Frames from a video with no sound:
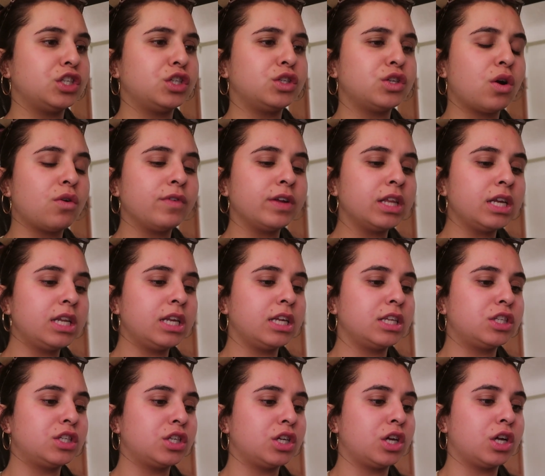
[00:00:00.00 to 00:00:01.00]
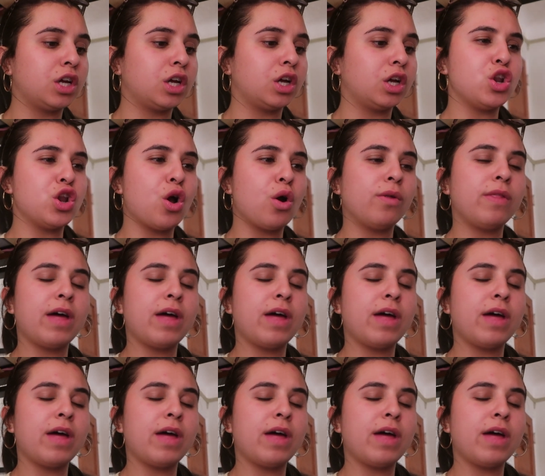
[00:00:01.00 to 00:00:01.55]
You don't really need to know